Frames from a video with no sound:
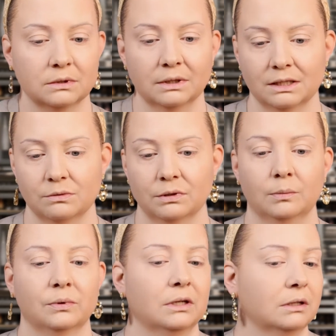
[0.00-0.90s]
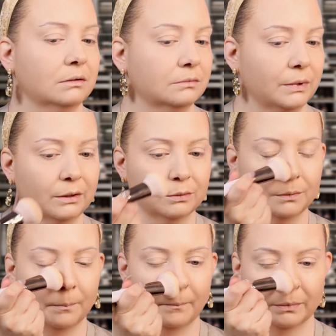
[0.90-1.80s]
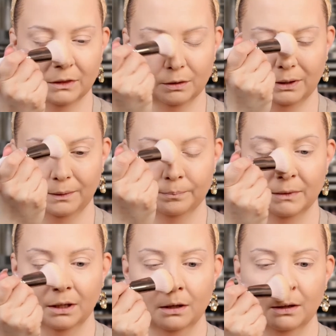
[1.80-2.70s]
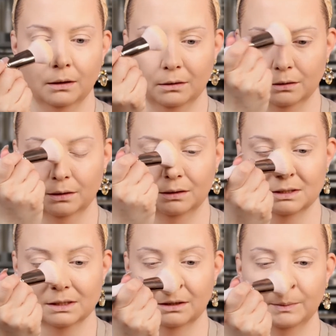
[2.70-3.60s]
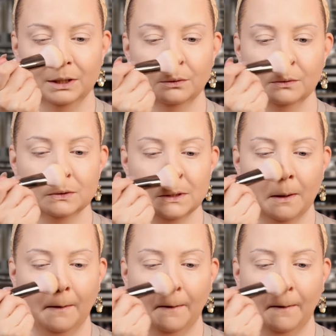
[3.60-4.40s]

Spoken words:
That's really pretty. Wow. Okay, on the side of my nose,